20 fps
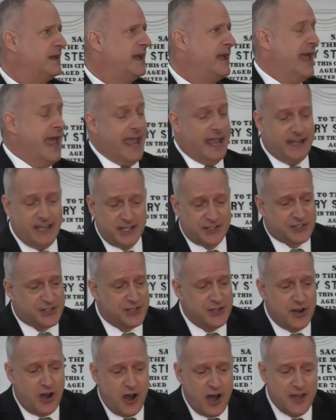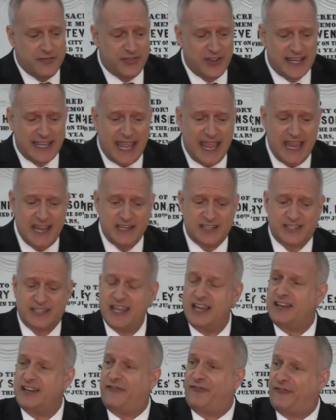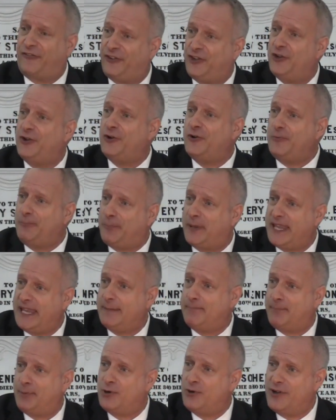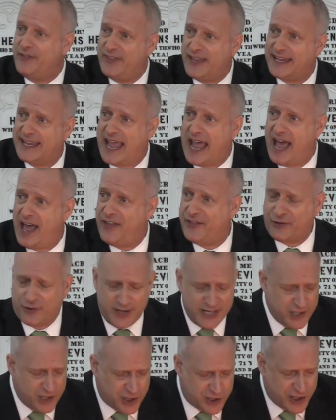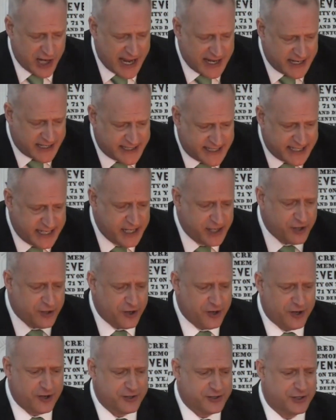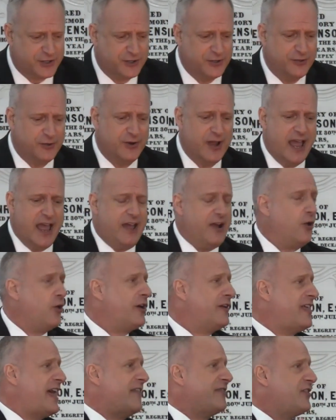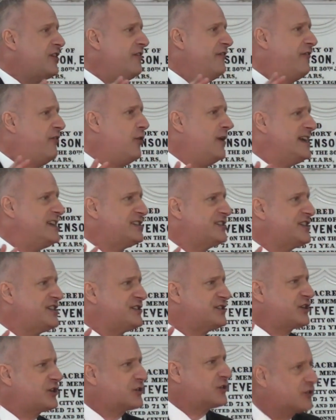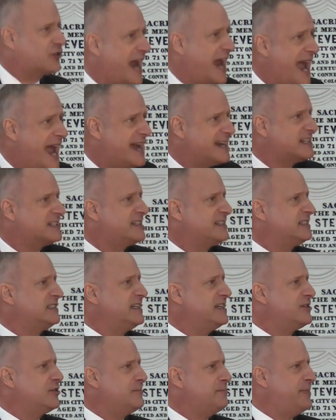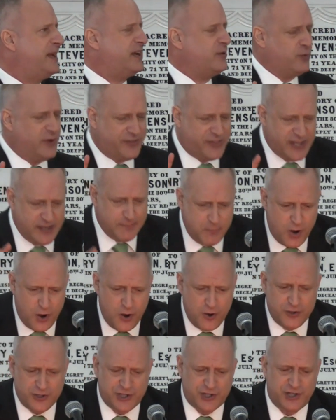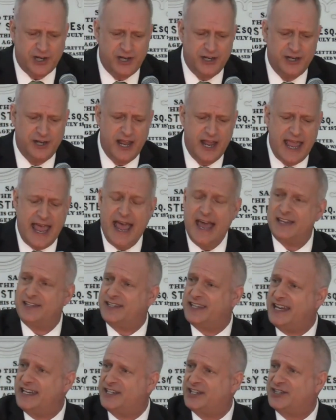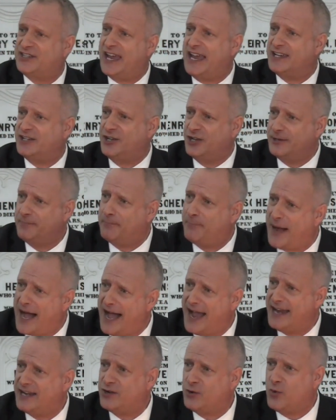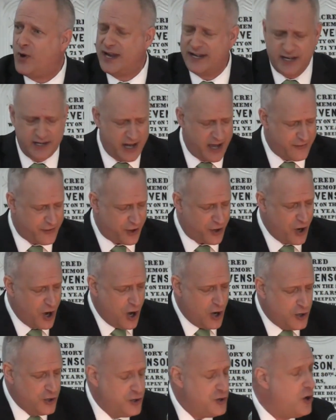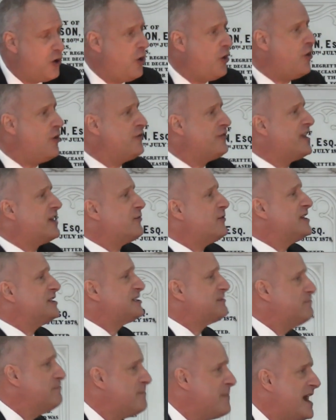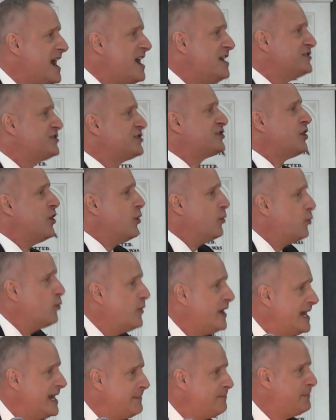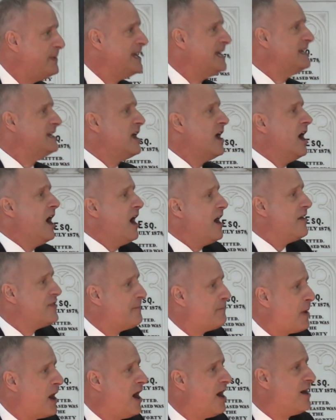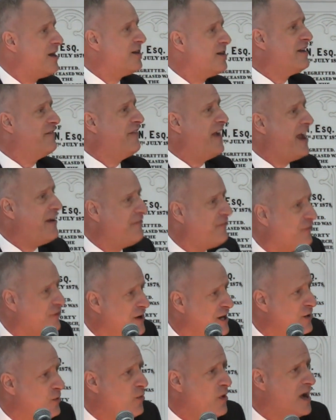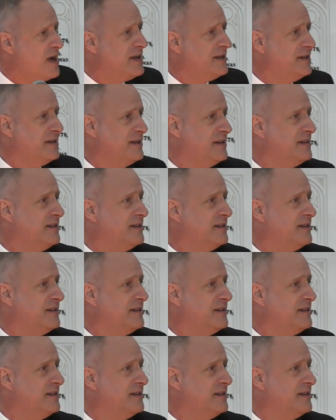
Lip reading: And it's not the case that a few people in the gathering shed a tear or two, or that their voices cracked a little bit with emotion as they said goodbye to one another. No, there was much weeping on the part of everyone.